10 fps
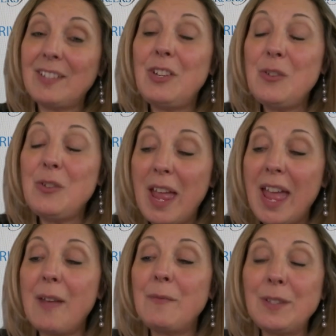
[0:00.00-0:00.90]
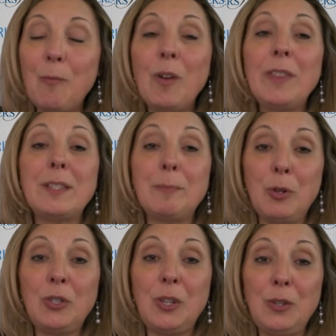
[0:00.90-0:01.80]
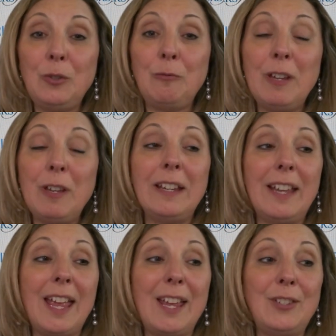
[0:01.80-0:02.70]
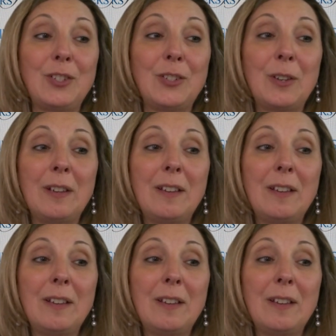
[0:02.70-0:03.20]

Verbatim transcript: Do you have someone that's pushing you to re engage?